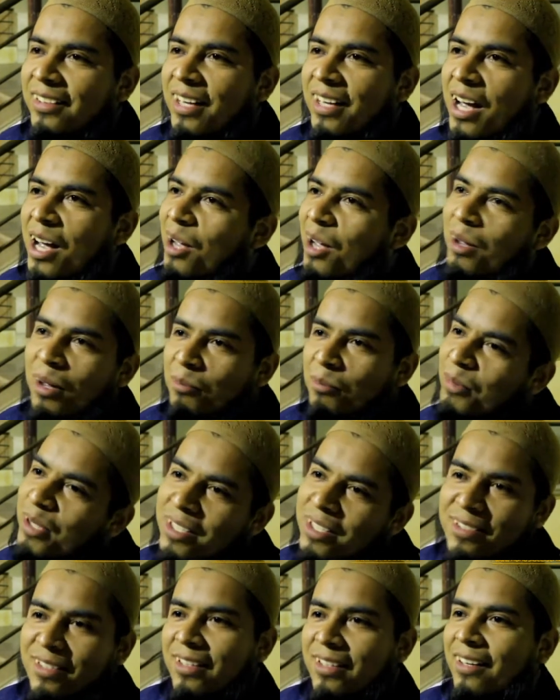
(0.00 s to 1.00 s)
I'm
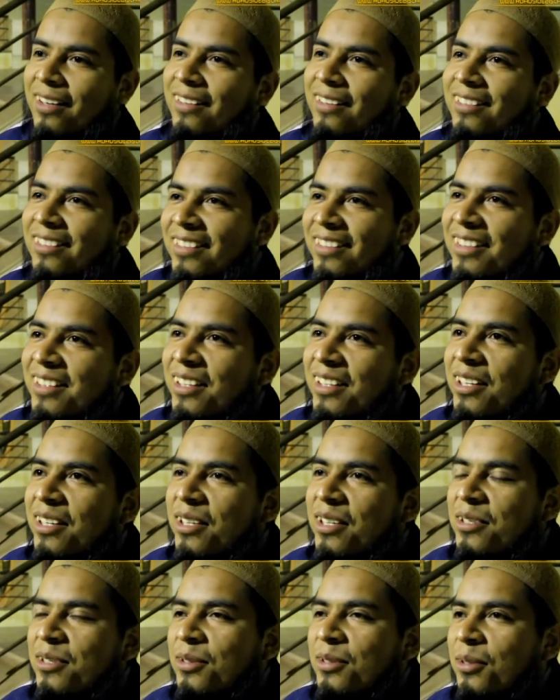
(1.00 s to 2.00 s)
crazy guy.
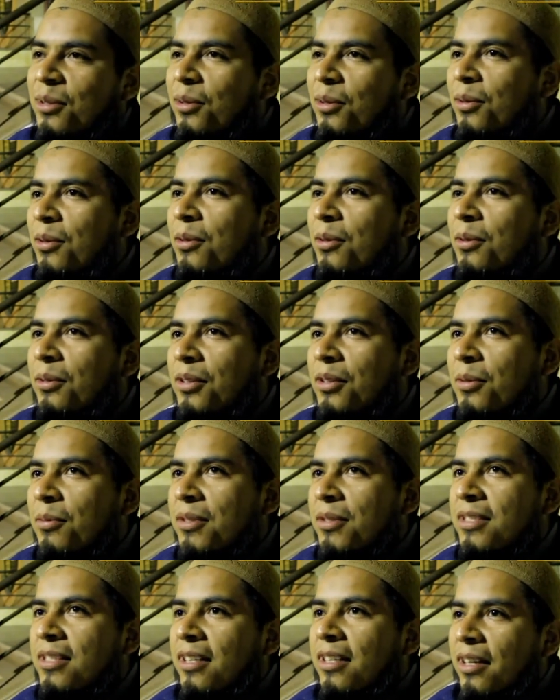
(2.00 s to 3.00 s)
So that
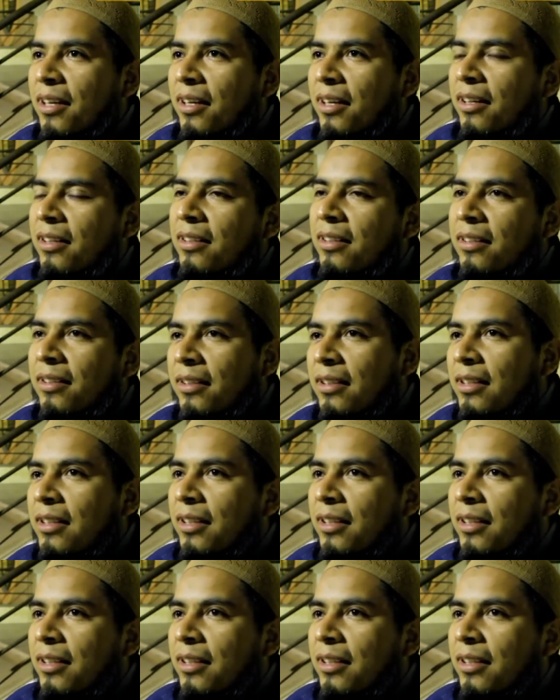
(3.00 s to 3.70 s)
was the